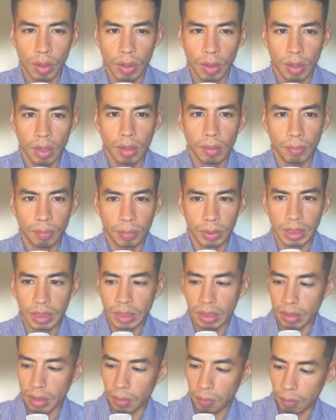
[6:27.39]

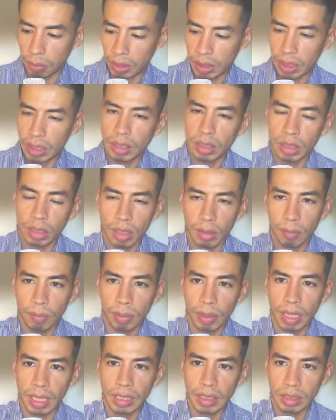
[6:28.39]
complete their
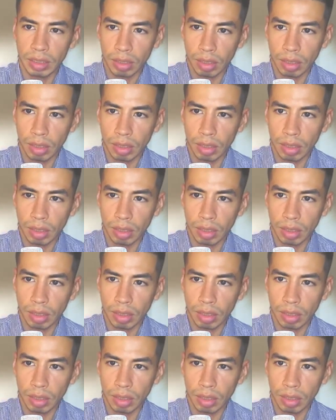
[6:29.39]
compliance